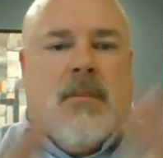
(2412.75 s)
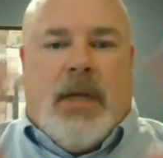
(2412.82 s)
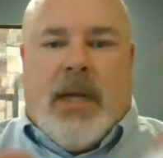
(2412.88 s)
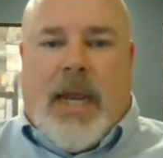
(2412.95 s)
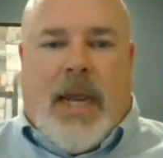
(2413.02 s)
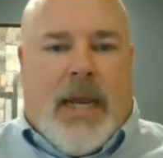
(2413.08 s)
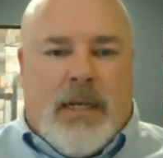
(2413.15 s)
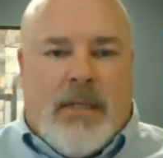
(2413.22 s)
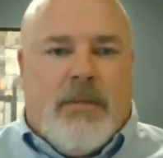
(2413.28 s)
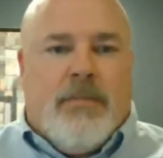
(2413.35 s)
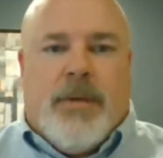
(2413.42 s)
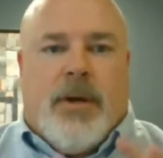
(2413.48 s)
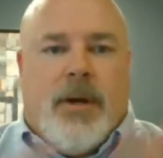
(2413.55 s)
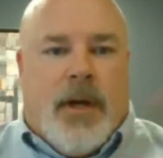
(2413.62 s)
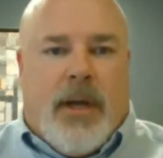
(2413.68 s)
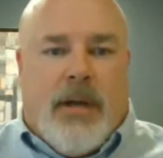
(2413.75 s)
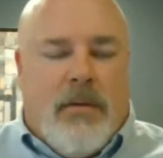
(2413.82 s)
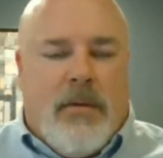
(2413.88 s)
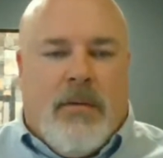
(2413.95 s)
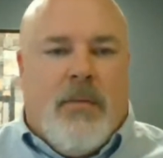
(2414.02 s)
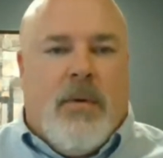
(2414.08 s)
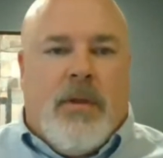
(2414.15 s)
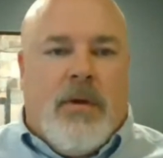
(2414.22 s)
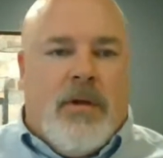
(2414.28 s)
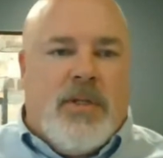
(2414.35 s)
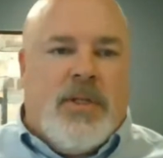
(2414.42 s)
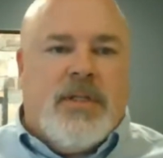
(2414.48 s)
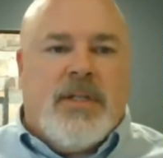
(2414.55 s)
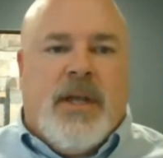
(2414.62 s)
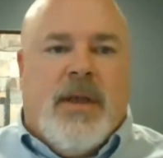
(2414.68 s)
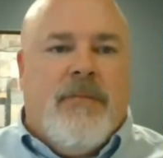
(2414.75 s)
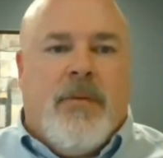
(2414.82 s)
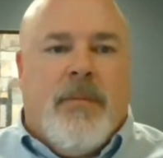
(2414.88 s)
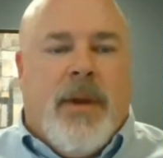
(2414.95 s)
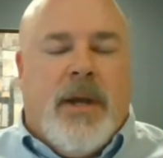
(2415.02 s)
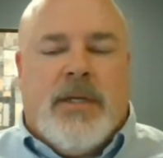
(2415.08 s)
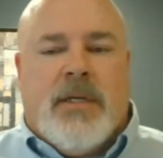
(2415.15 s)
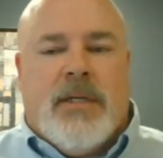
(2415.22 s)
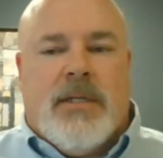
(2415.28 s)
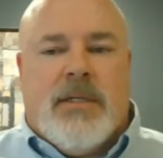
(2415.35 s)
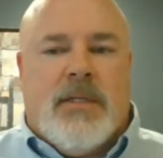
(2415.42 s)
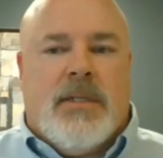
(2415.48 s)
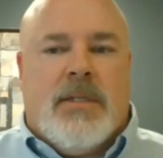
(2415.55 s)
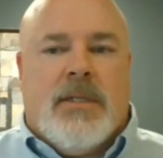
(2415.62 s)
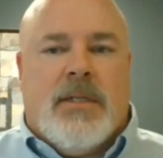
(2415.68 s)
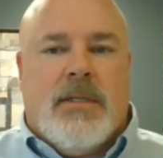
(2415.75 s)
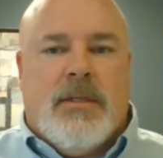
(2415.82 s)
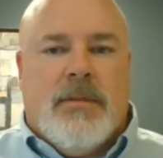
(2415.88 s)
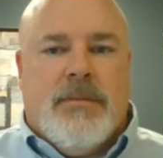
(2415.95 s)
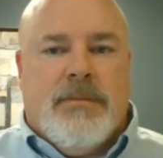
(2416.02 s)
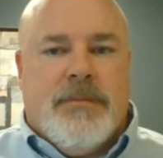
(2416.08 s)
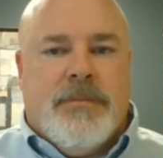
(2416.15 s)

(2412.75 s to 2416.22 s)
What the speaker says: needs, period, whether it's just information assistance.